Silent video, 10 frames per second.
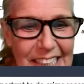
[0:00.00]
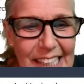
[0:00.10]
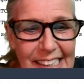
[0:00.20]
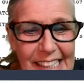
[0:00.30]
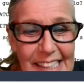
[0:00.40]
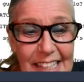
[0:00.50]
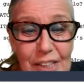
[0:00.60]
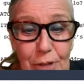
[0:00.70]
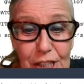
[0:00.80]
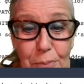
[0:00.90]
Jess says,
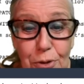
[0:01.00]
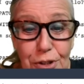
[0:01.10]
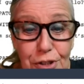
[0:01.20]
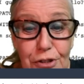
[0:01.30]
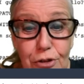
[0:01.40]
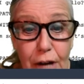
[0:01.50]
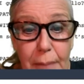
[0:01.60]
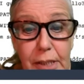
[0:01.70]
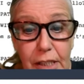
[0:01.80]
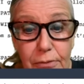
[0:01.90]
that's why it's important to do crime
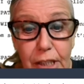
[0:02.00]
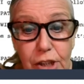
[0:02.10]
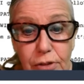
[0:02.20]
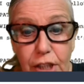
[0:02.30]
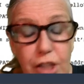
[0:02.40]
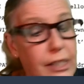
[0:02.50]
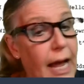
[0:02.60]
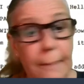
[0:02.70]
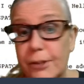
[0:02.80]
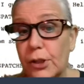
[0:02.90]
scene reconstructions.
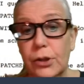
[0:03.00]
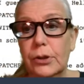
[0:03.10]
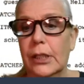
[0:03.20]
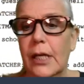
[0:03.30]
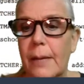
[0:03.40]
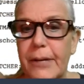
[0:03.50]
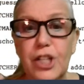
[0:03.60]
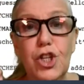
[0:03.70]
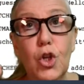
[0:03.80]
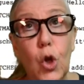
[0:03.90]
Absolutely.
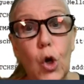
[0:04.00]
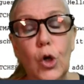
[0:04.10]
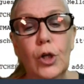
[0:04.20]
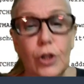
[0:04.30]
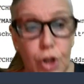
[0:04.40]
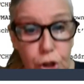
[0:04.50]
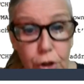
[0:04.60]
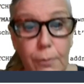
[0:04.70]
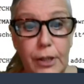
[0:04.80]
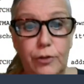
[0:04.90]
Because you learn
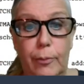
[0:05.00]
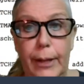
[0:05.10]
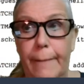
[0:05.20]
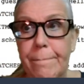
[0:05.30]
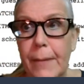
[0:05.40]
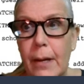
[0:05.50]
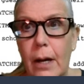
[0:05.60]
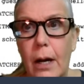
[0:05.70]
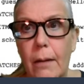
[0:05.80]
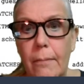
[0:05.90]
so much from that.
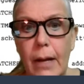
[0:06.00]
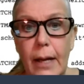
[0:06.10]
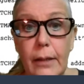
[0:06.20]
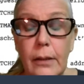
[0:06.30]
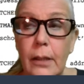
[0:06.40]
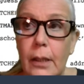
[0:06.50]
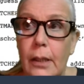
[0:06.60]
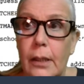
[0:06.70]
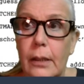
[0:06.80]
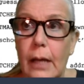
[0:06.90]
Um, and
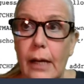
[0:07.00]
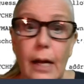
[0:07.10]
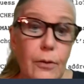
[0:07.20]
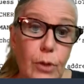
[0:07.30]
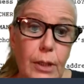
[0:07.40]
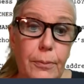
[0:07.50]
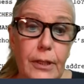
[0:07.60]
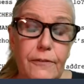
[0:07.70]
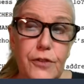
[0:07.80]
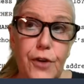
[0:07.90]
and I really
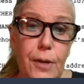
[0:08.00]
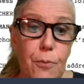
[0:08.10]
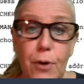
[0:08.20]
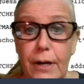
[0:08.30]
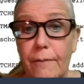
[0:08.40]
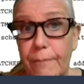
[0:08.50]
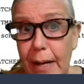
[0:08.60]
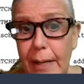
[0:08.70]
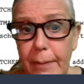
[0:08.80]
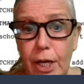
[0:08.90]
believe it's very important in
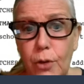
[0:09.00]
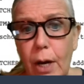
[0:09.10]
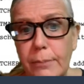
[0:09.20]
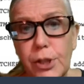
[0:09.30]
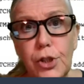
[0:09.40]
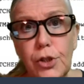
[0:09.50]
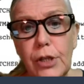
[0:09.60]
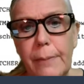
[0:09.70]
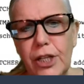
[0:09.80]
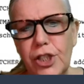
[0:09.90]
many, many crimes to do
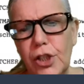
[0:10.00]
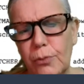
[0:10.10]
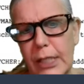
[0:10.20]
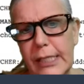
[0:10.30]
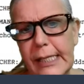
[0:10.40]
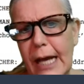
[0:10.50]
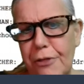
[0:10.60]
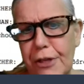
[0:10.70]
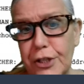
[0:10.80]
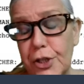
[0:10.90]
that because you can really see how
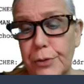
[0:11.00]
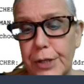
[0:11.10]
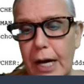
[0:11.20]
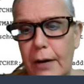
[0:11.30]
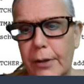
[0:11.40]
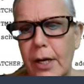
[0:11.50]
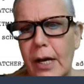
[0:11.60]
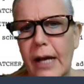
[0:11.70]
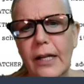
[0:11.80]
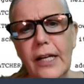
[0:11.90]
things go down.
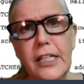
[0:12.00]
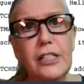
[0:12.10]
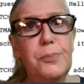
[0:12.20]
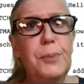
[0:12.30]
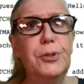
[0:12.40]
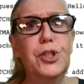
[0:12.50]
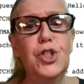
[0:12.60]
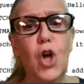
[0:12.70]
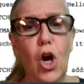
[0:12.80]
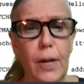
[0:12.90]
And a lot of times people just
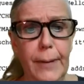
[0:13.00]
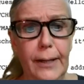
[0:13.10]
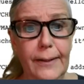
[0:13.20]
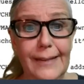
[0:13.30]
talk about it.